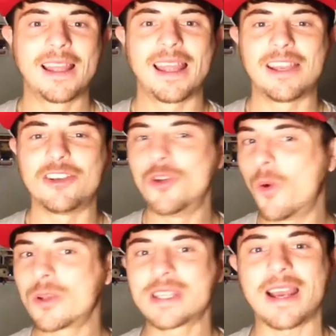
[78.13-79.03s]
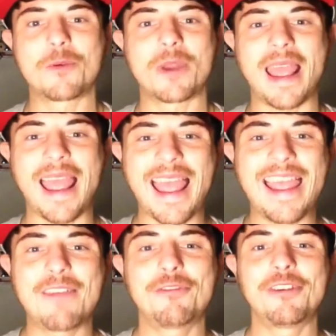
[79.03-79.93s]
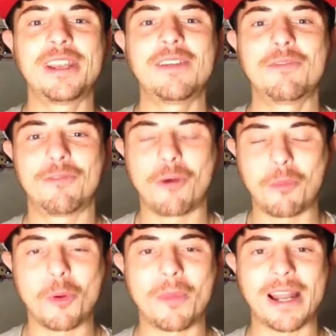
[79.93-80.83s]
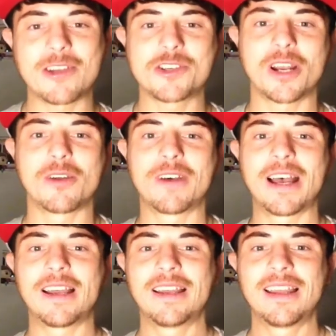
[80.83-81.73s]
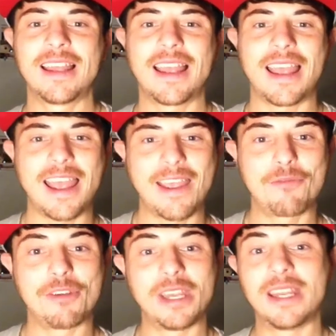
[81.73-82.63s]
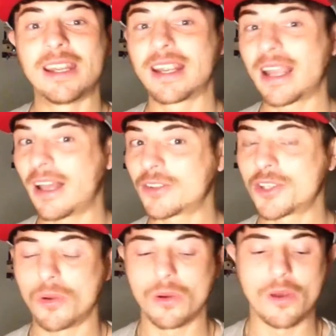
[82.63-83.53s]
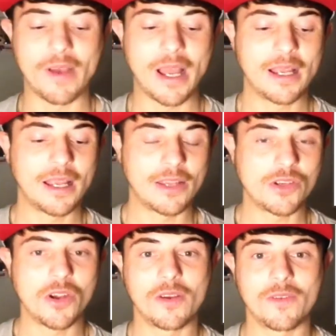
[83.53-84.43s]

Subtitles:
no doubt every football manager lover, every Calcio lover has heard of